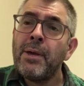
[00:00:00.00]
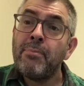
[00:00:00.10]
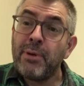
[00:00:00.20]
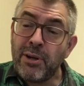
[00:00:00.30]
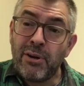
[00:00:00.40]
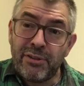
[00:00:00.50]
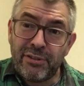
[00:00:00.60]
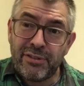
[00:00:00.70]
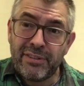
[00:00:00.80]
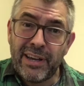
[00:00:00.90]
But he
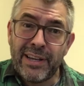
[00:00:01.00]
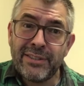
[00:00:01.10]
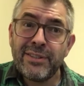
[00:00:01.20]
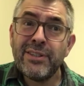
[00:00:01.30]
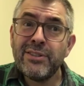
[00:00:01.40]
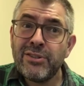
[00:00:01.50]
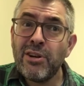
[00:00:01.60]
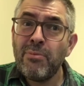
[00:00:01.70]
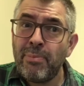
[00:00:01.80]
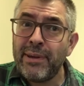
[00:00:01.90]
also says,
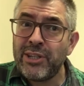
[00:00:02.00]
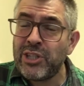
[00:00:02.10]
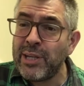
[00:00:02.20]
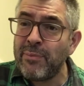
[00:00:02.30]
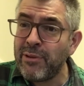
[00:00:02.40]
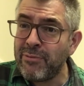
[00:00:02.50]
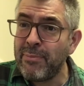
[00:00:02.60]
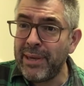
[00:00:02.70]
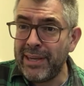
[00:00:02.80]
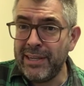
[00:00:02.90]
don't be ashamed of
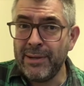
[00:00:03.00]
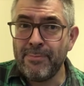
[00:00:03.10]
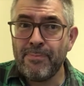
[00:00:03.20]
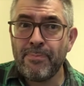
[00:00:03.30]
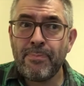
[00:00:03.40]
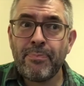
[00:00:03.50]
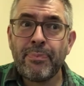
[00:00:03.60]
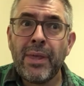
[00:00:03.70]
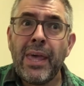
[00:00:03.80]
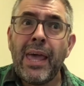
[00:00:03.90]
me.
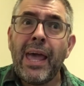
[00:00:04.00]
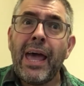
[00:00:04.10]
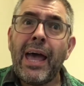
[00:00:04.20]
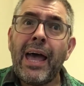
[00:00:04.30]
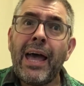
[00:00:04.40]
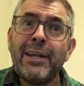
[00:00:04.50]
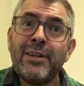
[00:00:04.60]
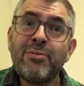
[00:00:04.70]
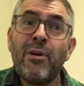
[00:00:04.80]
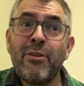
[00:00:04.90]
And
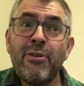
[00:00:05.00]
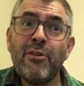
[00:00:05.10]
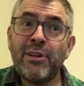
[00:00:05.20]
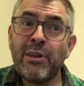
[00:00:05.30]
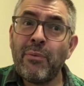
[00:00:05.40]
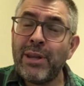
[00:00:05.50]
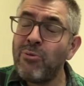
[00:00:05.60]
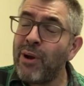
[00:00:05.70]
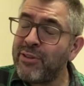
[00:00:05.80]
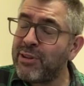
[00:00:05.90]
it's worth noting that when he
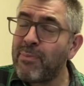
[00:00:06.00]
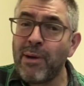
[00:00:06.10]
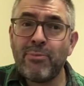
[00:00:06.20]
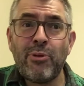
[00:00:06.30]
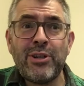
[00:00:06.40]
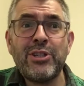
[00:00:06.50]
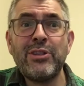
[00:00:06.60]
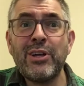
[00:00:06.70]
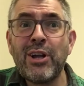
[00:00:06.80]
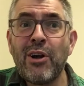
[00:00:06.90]
writes about preaching
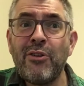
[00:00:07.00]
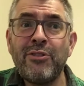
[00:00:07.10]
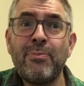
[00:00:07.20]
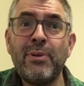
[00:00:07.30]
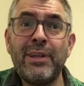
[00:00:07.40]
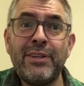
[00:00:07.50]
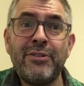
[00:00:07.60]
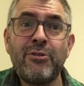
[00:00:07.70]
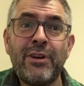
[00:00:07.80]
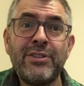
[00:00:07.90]
the gospel, he
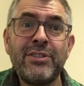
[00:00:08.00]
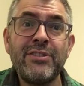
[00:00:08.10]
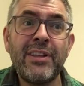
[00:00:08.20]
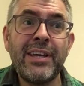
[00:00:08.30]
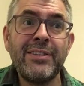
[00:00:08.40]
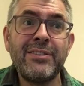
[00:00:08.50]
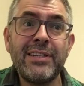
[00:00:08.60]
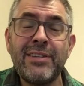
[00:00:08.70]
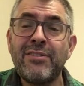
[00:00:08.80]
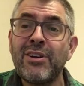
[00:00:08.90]
stresses that
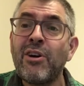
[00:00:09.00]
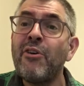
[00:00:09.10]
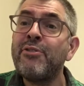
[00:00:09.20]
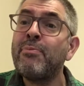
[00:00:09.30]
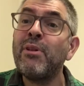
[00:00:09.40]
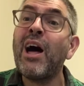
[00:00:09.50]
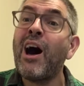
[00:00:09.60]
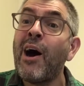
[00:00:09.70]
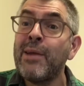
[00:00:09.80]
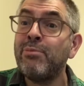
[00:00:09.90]
it's the gospel
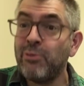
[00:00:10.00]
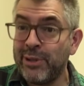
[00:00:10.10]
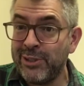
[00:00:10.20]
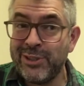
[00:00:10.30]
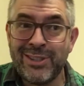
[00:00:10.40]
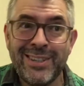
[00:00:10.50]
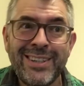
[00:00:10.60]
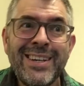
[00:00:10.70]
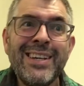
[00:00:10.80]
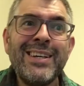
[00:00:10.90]
I preached,
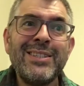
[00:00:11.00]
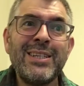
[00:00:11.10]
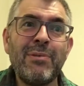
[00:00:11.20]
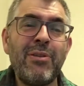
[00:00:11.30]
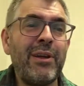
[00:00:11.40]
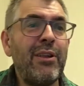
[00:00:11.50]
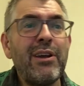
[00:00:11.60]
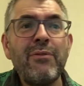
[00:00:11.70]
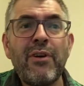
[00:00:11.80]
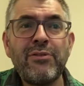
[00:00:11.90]
Timothy. Look
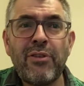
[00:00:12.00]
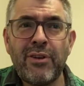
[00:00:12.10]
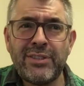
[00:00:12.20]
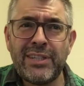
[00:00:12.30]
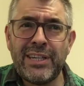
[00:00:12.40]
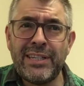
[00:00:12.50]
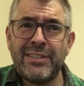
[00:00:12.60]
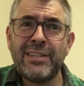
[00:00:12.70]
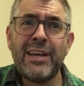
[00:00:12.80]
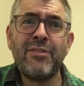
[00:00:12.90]
at verse 13. He
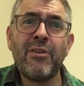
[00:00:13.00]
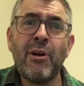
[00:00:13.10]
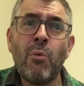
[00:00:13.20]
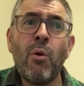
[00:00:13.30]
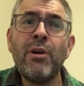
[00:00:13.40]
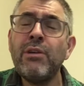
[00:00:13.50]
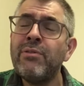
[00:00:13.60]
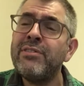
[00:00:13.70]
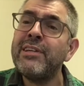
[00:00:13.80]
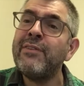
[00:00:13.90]
says there, what you
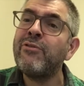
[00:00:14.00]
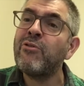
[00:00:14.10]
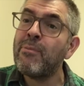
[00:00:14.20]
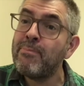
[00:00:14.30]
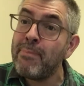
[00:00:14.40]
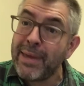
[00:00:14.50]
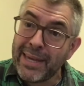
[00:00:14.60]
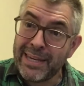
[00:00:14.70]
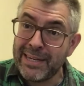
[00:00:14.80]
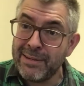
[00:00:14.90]
received from
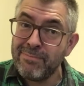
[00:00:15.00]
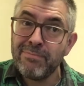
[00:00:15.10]
me,